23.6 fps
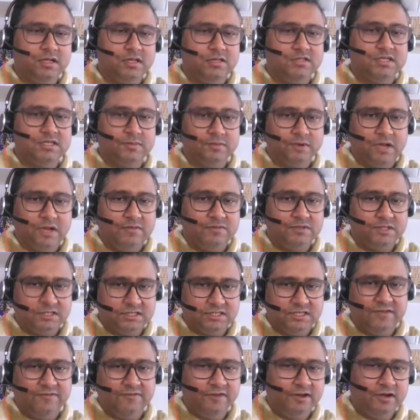sometimes it's
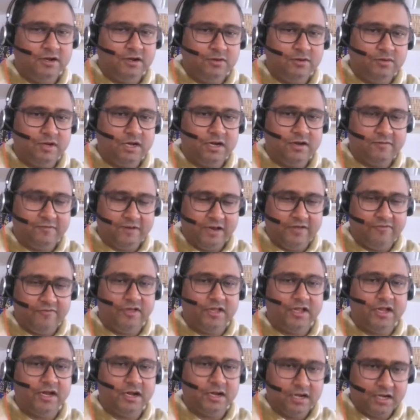difficult to kind of
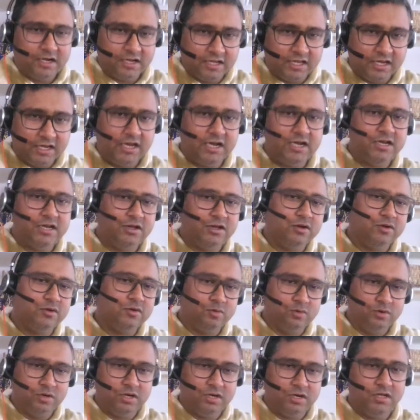navigate and create your
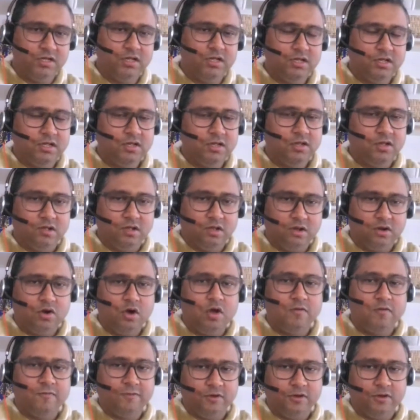own
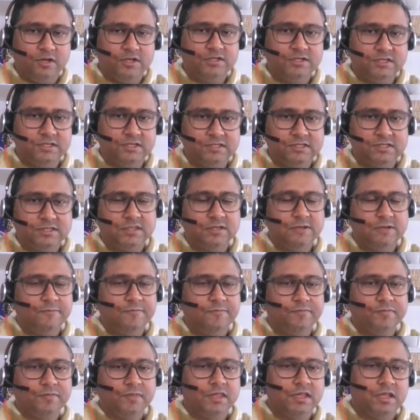configurations
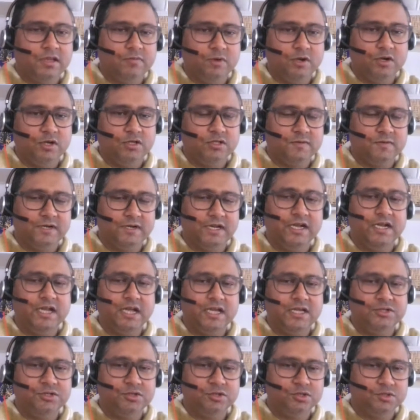because of data
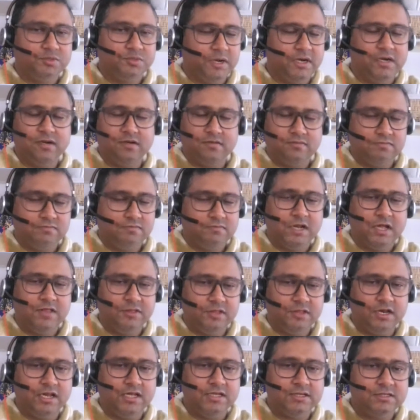issues. But
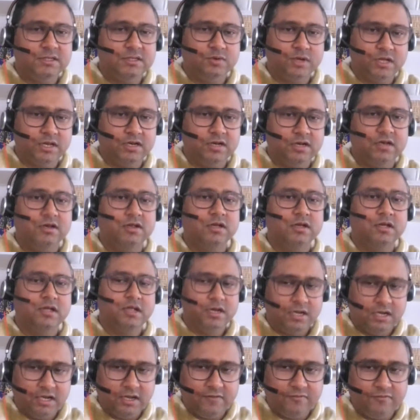nonetheless, you can
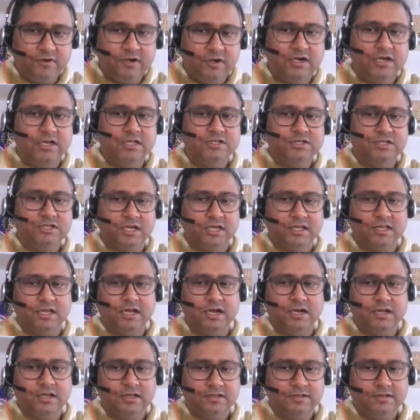definitely check
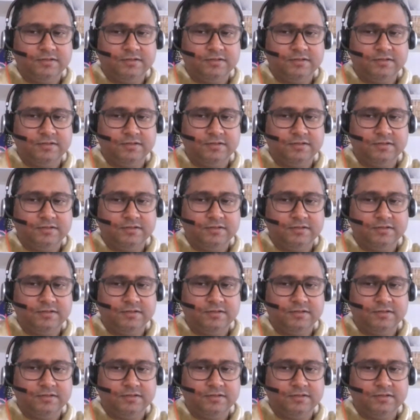that.